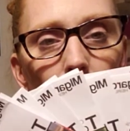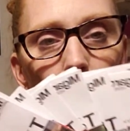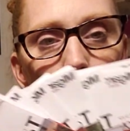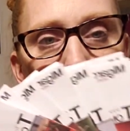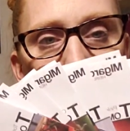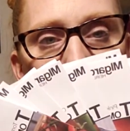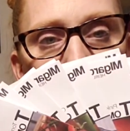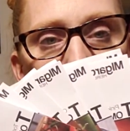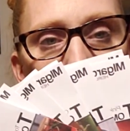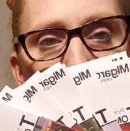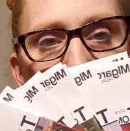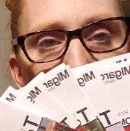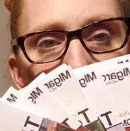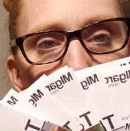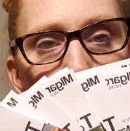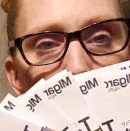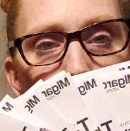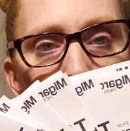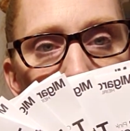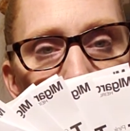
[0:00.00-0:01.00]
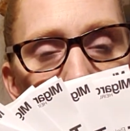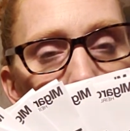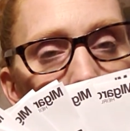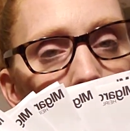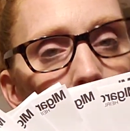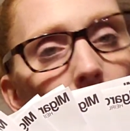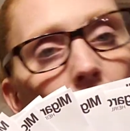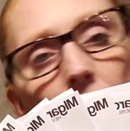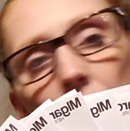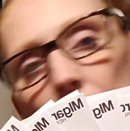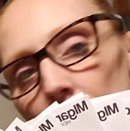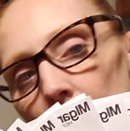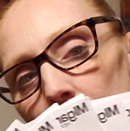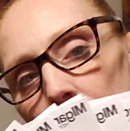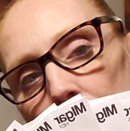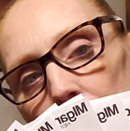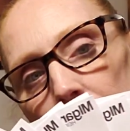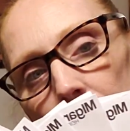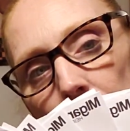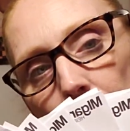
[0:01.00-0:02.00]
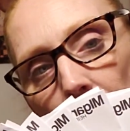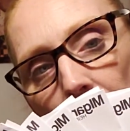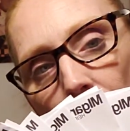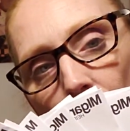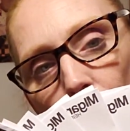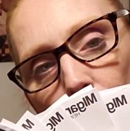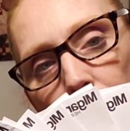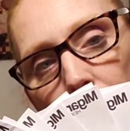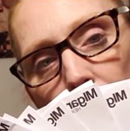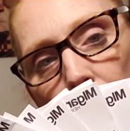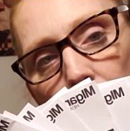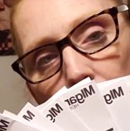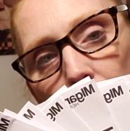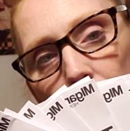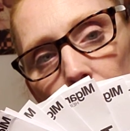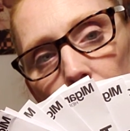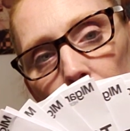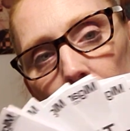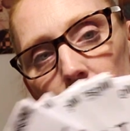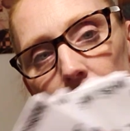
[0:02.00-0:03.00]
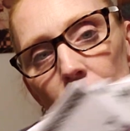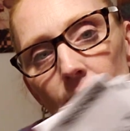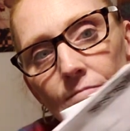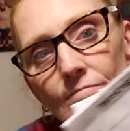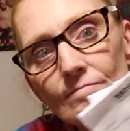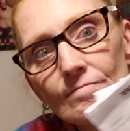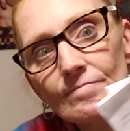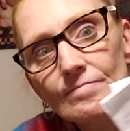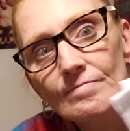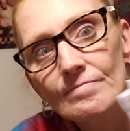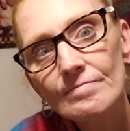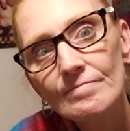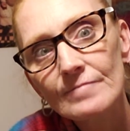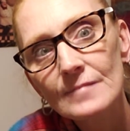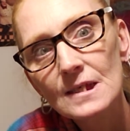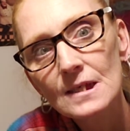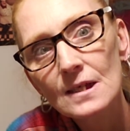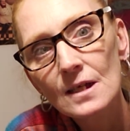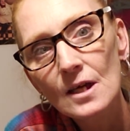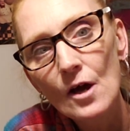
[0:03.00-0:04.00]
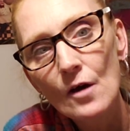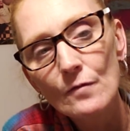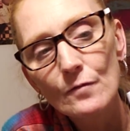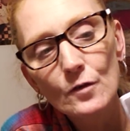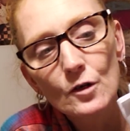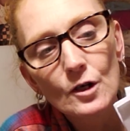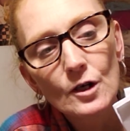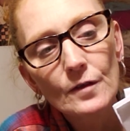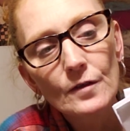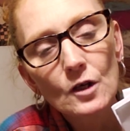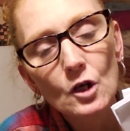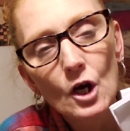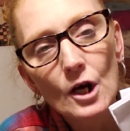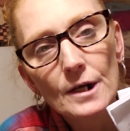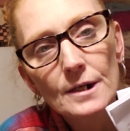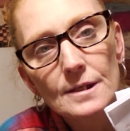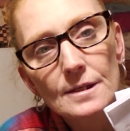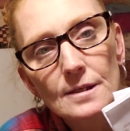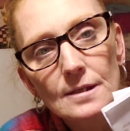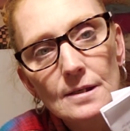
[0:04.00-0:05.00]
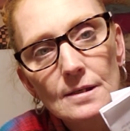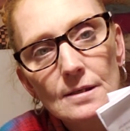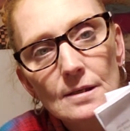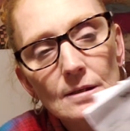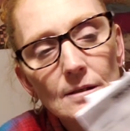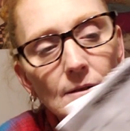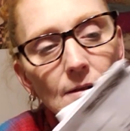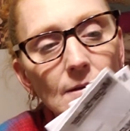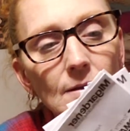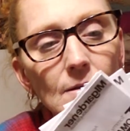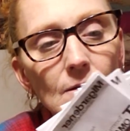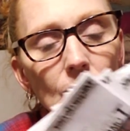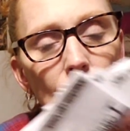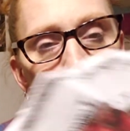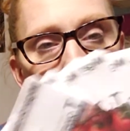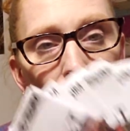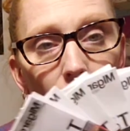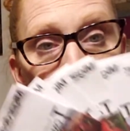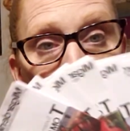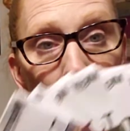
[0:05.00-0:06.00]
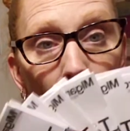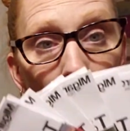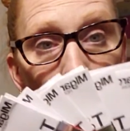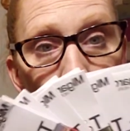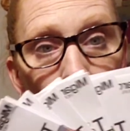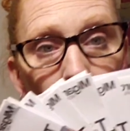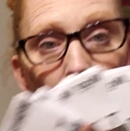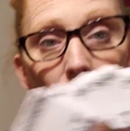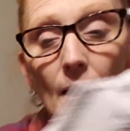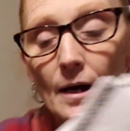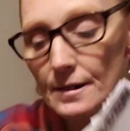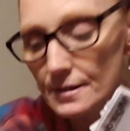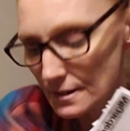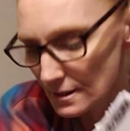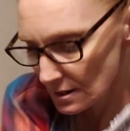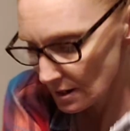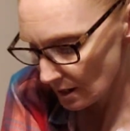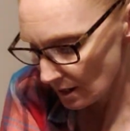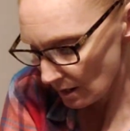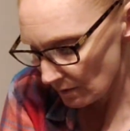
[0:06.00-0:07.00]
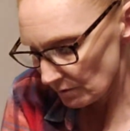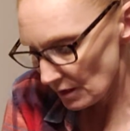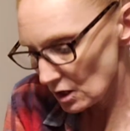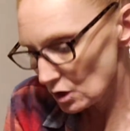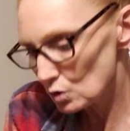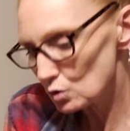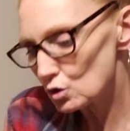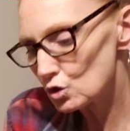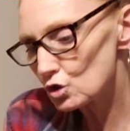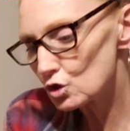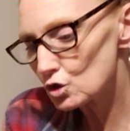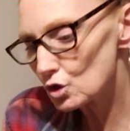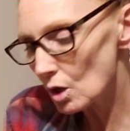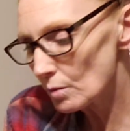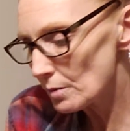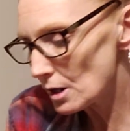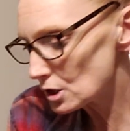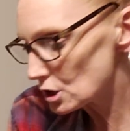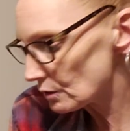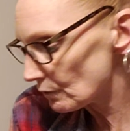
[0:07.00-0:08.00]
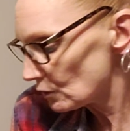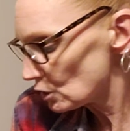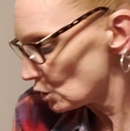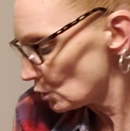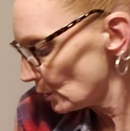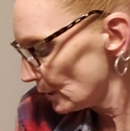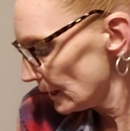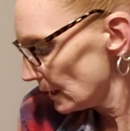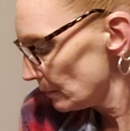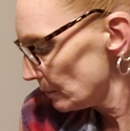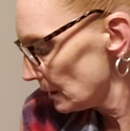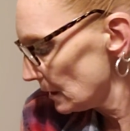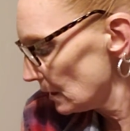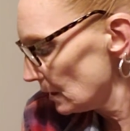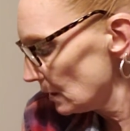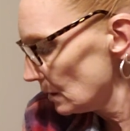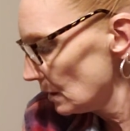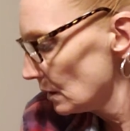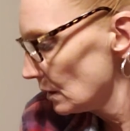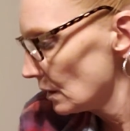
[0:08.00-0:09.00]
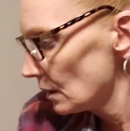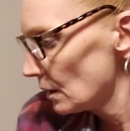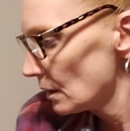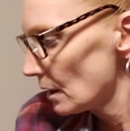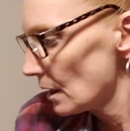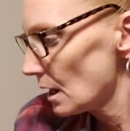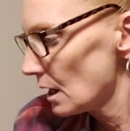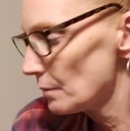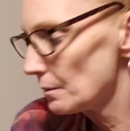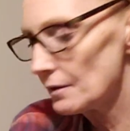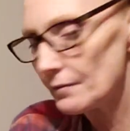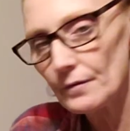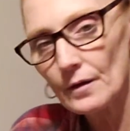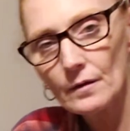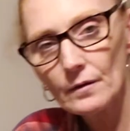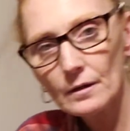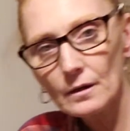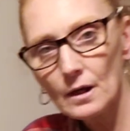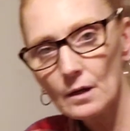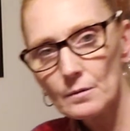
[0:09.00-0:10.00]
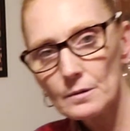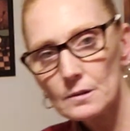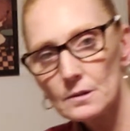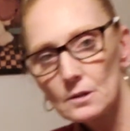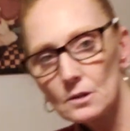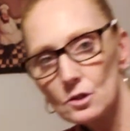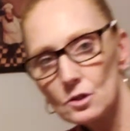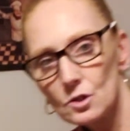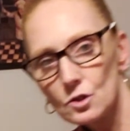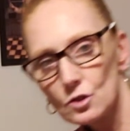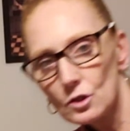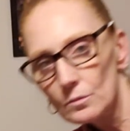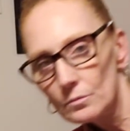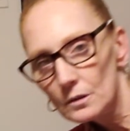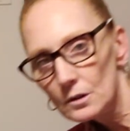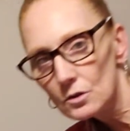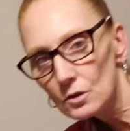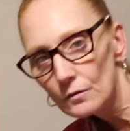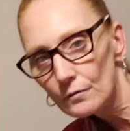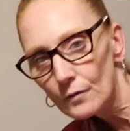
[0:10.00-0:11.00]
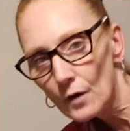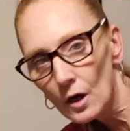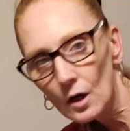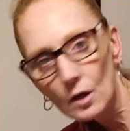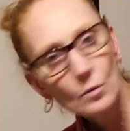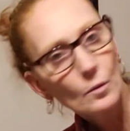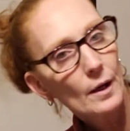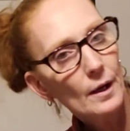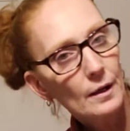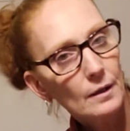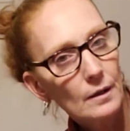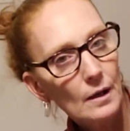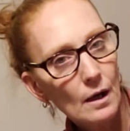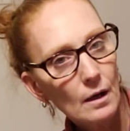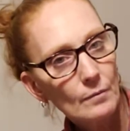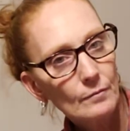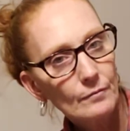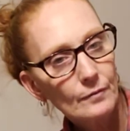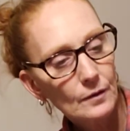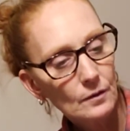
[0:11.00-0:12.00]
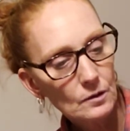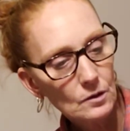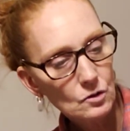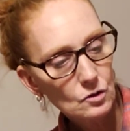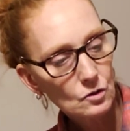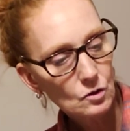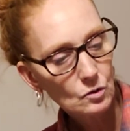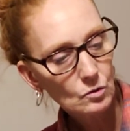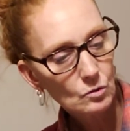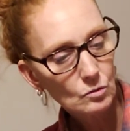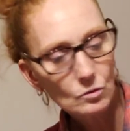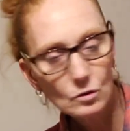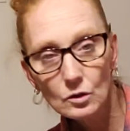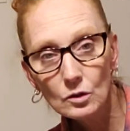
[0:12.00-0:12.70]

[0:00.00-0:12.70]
the 2020 tomato seeds for the garden season. So there you have it, guys. Thank you so much for joining me. I felt like I was extremely too far away. Now I'm feeling too